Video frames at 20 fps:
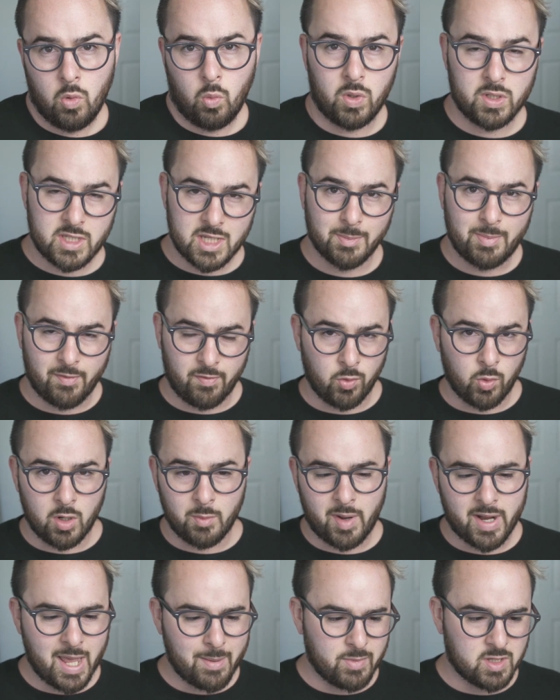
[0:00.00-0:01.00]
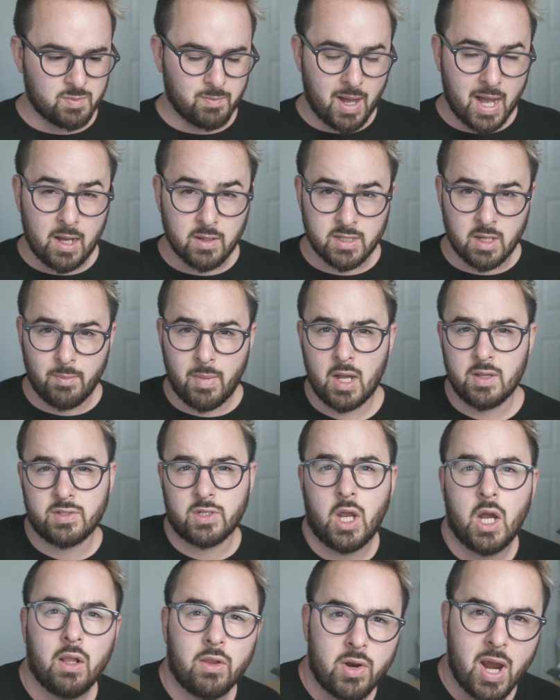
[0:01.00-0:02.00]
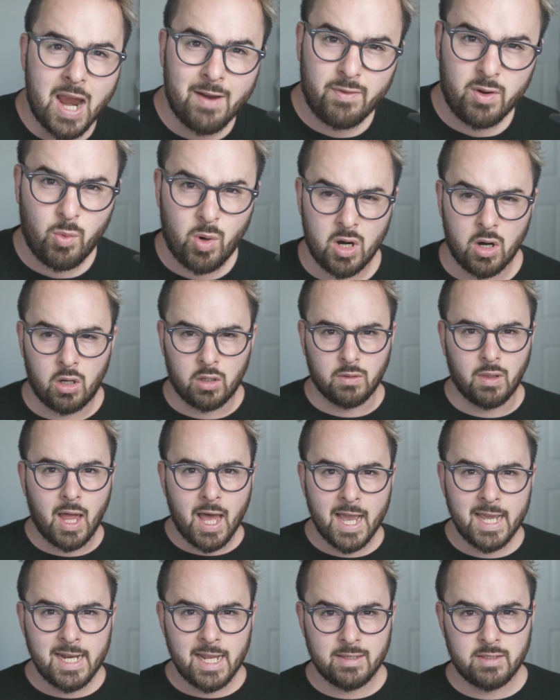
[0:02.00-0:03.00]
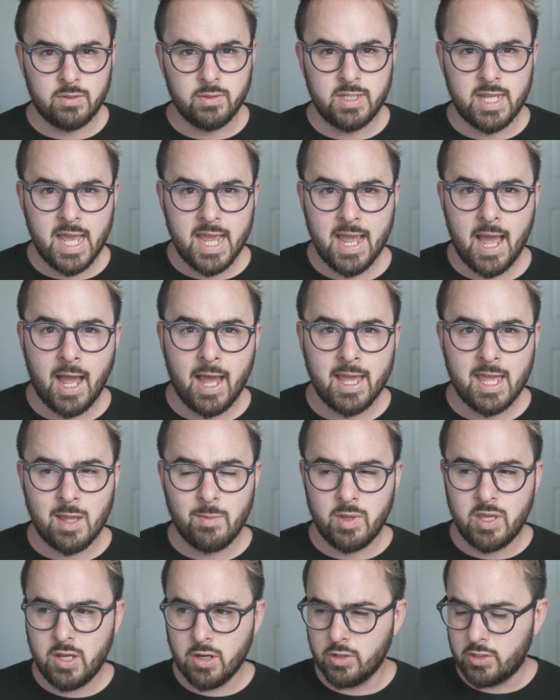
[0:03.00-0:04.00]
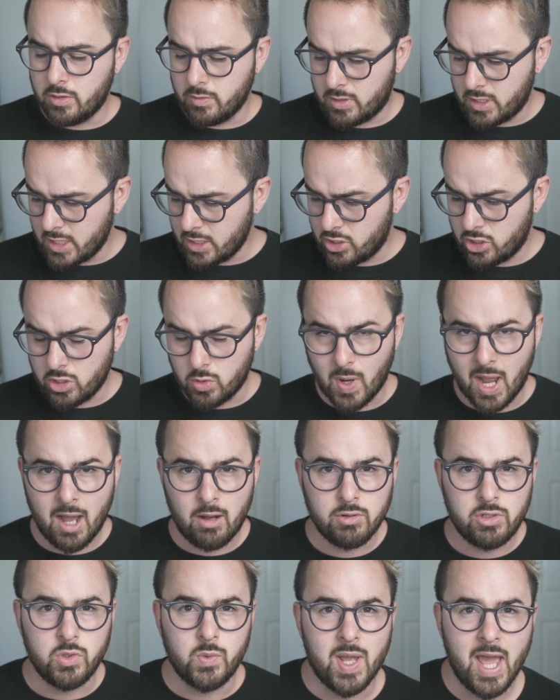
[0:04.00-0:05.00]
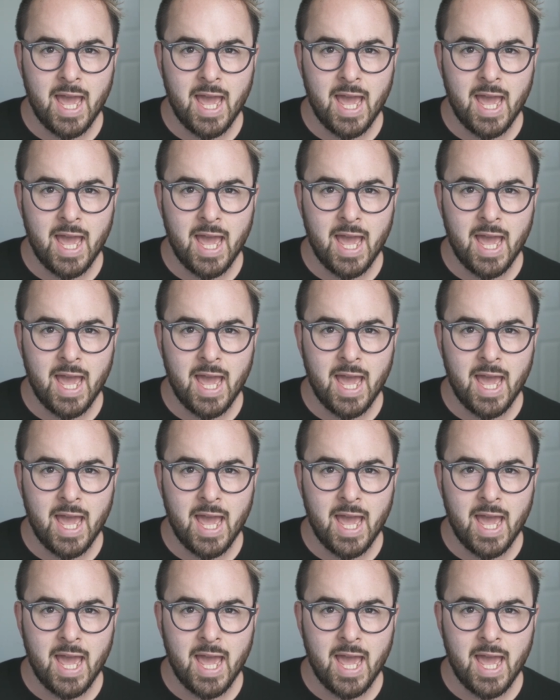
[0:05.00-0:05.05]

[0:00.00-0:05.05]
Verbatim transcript: What's up everyone, my name is Miles at Miles of Color everywhere online, and today I am here to teach you how to